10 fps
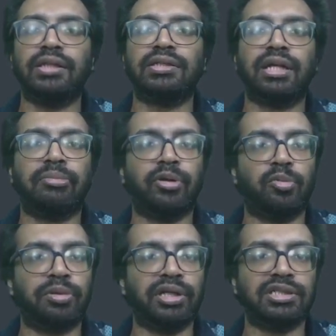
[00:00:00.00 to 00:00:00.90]
These are my
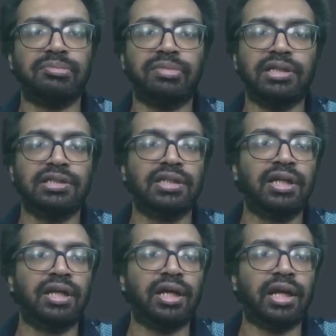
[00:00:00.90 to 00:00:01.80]
opening symbols,
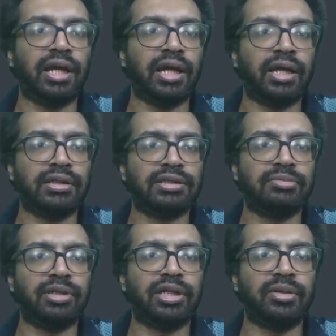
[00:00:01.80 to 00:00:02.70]
and
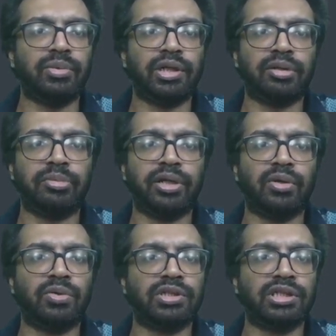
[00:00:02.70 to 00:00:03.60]
similarly, what are my
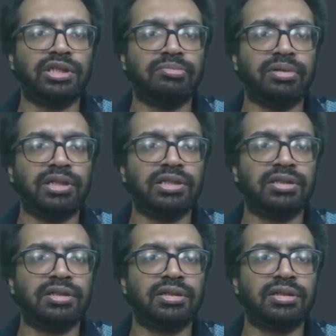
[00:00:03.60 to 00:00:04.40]
closing symbols?